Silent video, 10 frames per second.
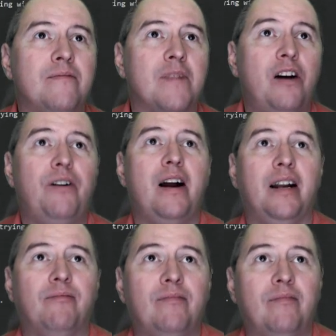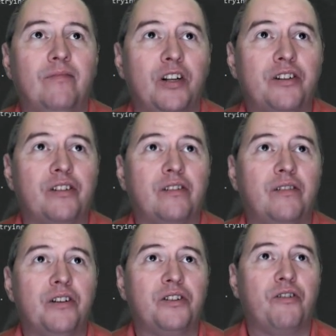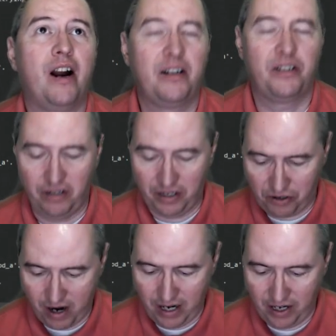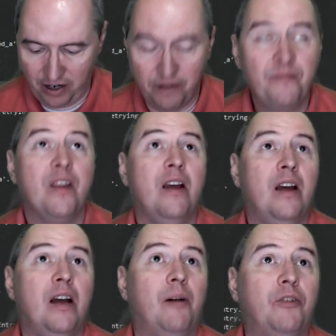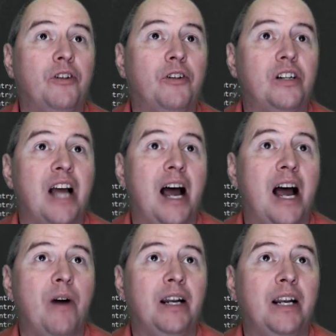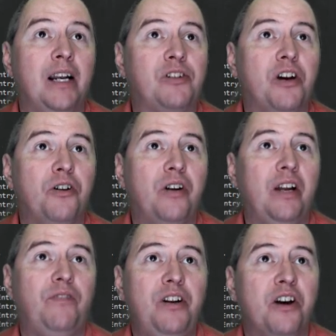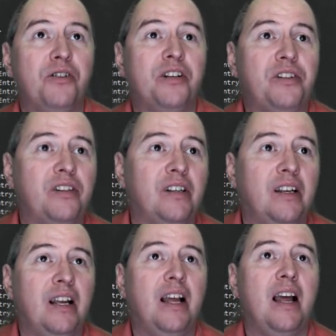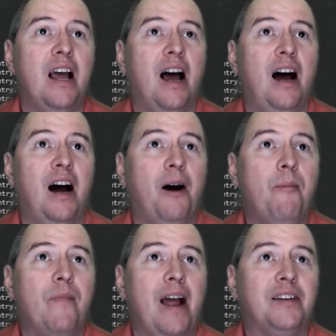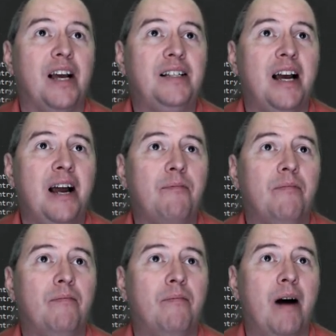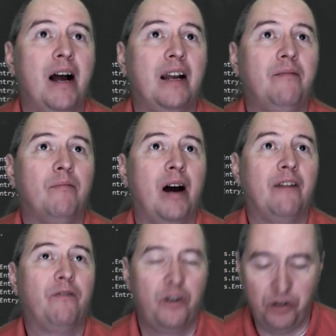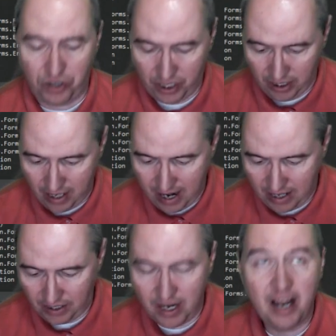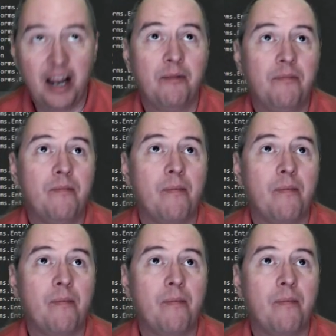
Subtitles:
All right, looks correct. So let's try it here. I'm going to start typing my name. So if you notice, as I type my first and last name,